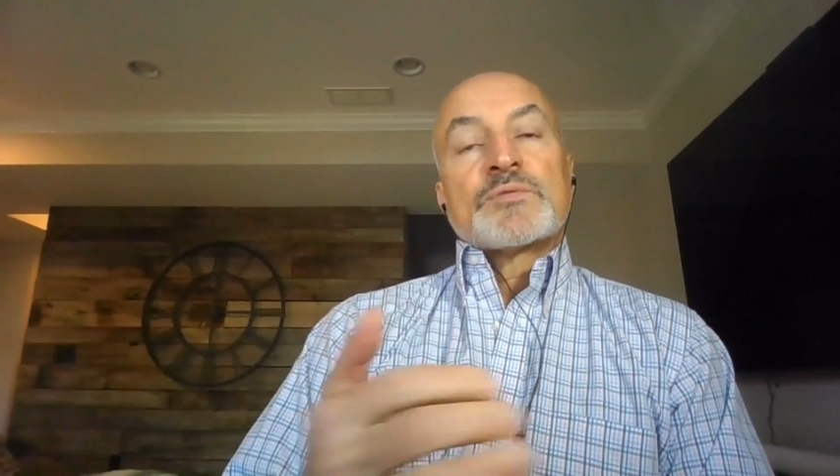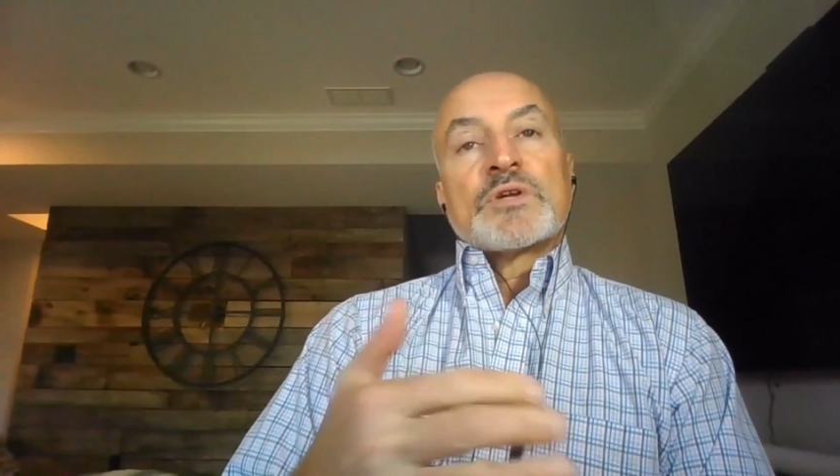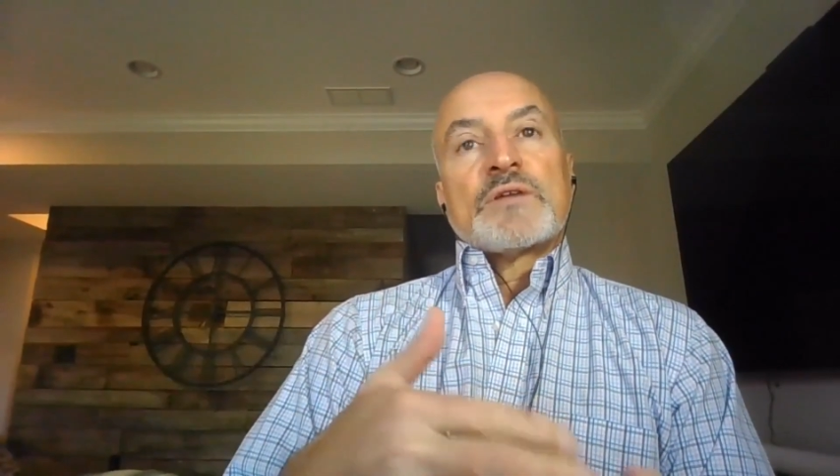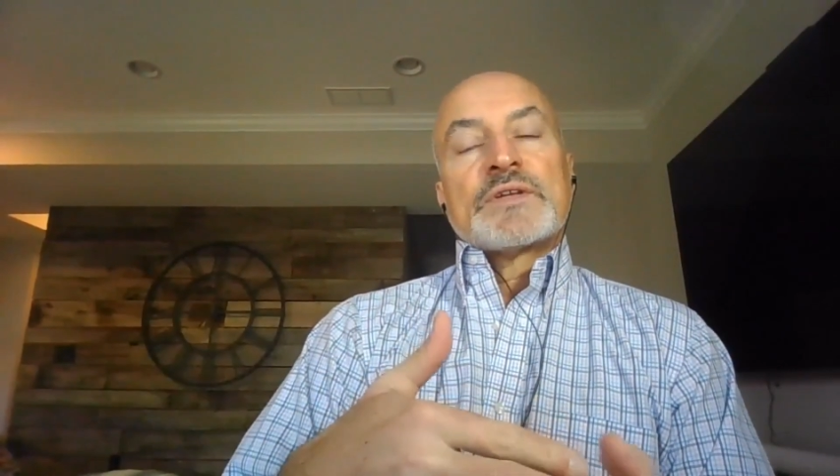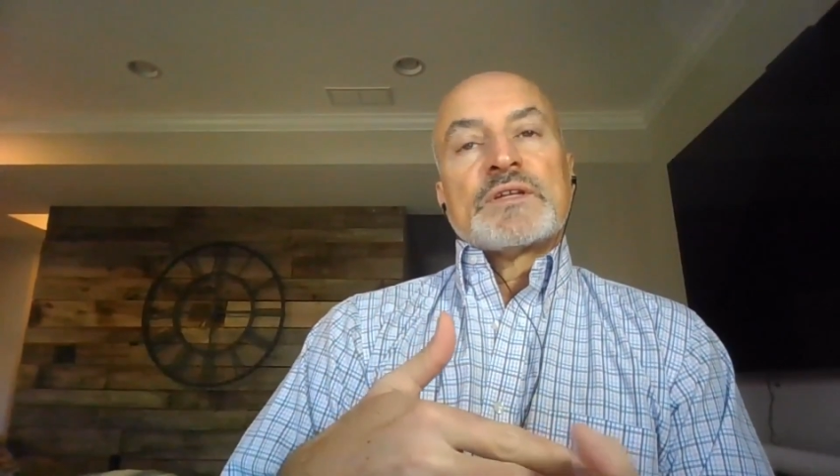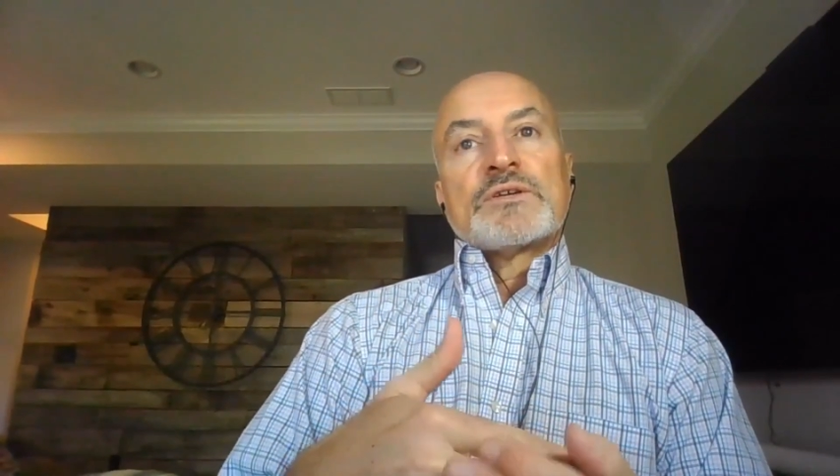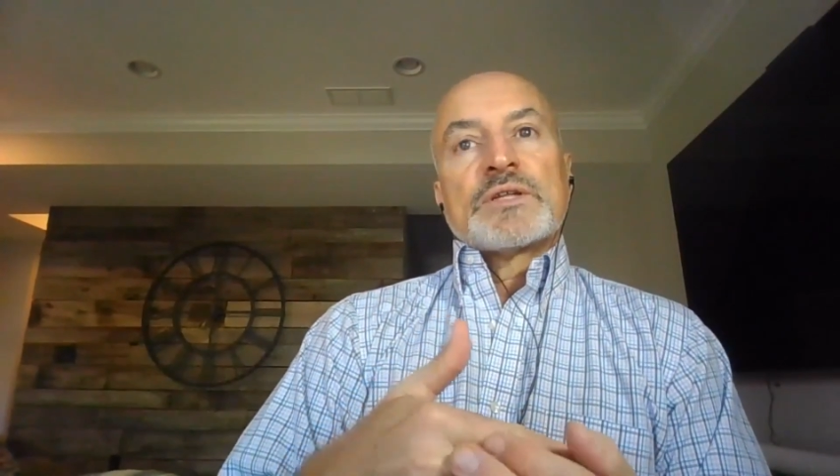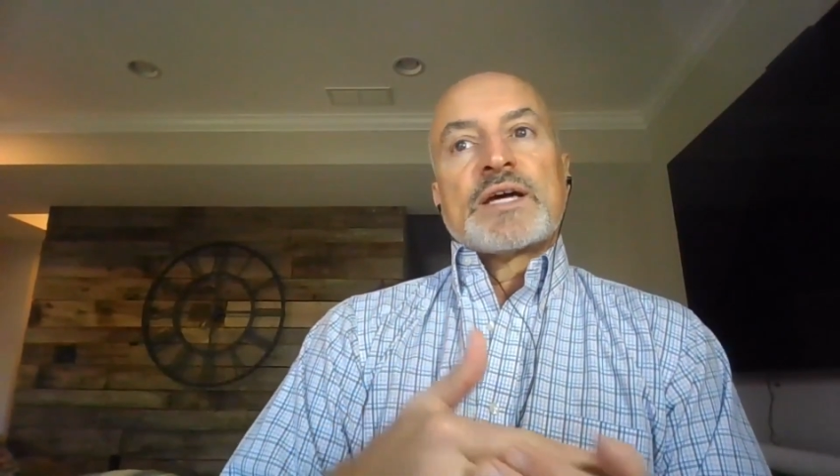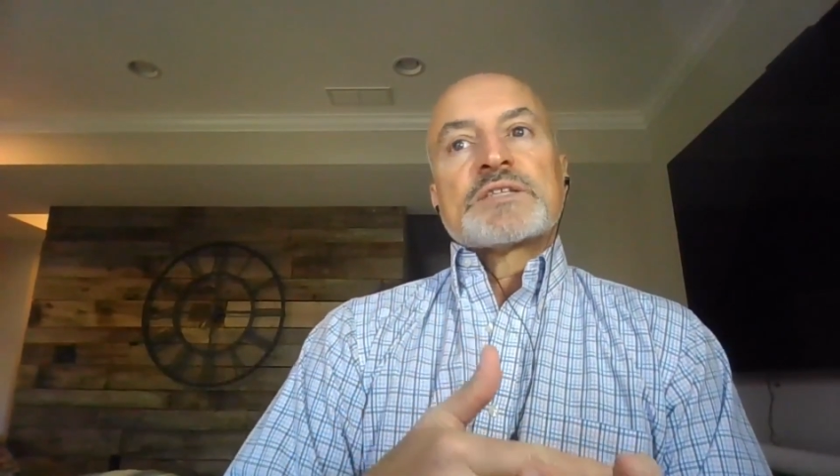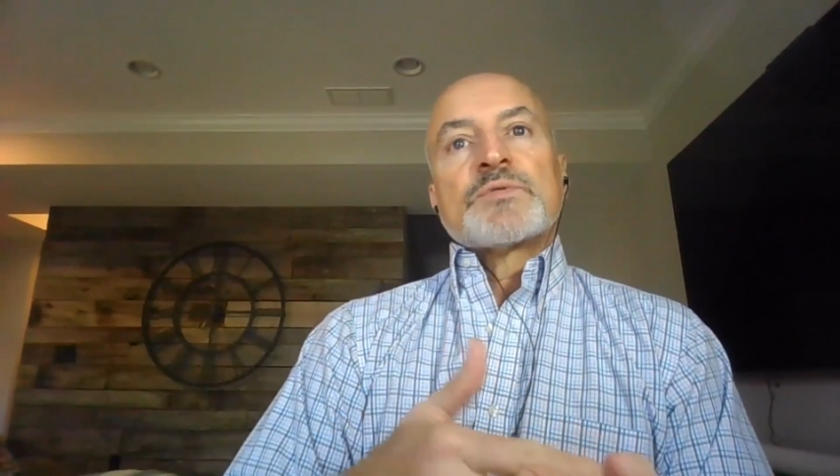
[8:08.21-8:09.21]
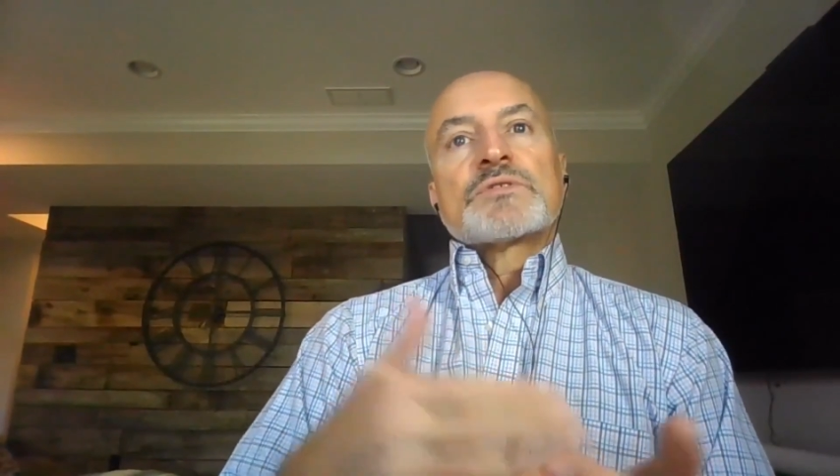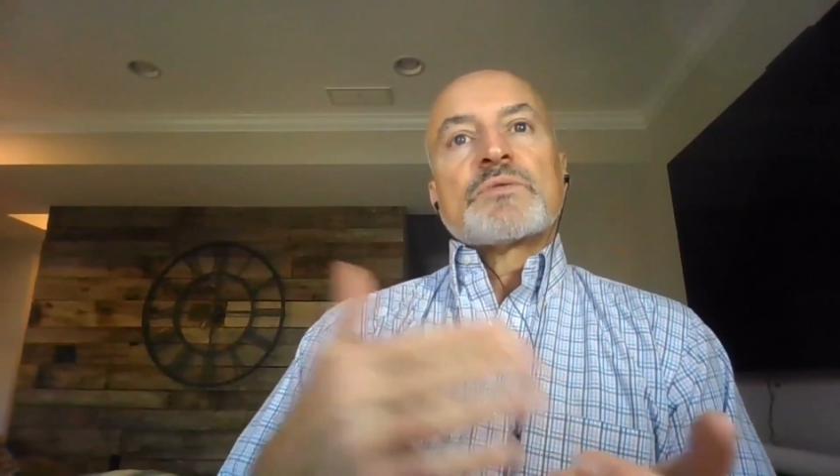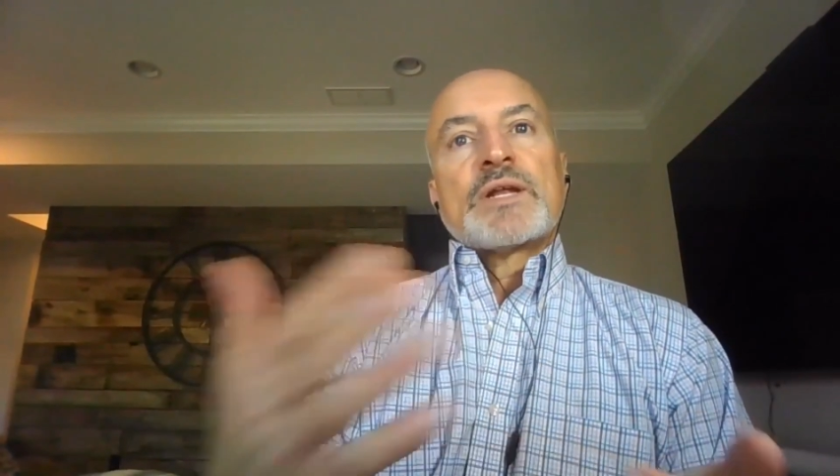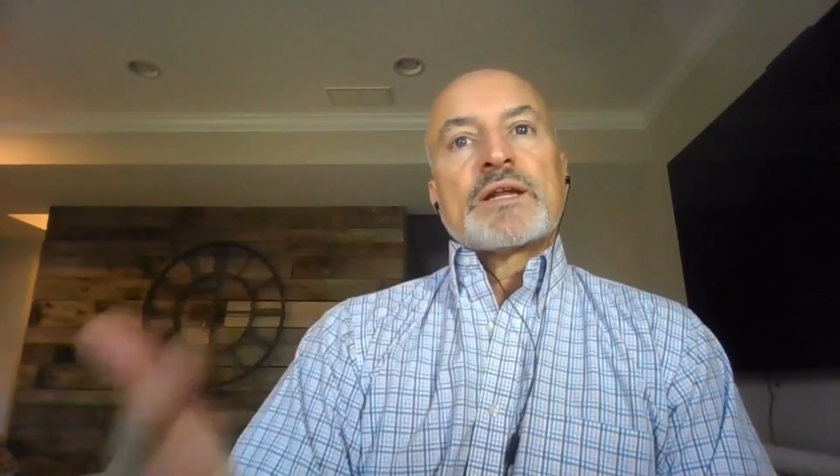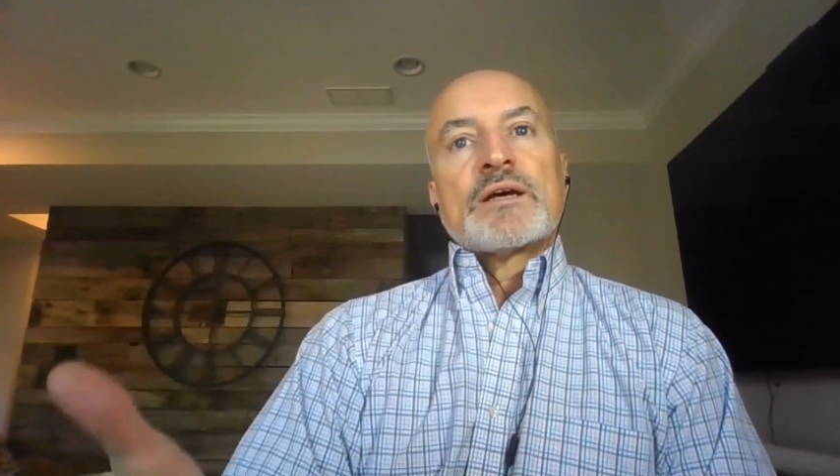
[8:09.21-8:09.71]
if your line's
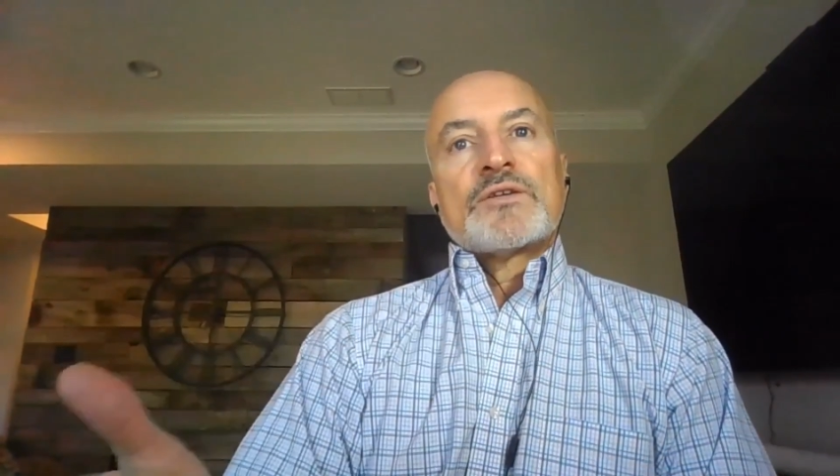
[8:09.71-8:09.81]
supposed to run at